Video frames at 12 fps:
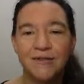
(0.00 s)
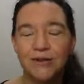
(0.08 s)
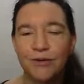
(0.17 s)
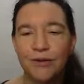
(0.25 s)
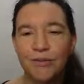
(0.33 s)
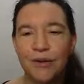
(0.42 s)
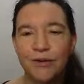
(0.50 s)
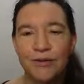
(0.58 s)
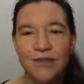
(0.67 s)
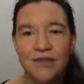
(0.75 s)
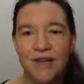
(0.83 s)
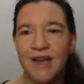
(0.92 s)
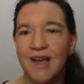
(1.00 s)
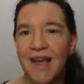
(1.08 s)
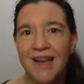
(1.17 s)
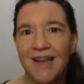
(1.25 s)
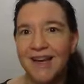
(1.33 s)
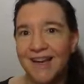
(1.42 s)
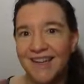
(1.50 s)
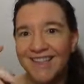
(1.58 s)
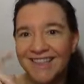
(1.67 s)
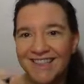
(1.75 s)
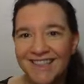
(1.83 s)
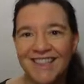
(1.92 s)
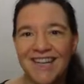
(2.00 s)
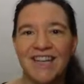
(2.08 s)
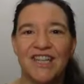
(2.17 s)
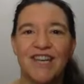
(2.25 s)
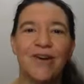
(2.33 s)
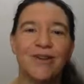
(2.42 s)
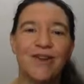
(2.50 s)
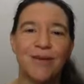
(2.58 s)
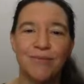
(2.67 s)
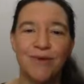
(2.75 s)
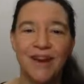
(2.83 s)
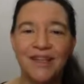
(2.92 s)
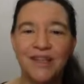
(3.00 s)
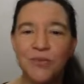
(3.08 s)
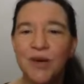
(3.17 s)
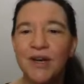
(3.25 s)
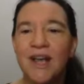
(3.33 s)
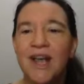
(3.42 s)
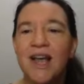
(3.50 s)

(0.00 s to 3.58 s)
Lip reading: wrote a post saying, hey, this is actually how you can break this one.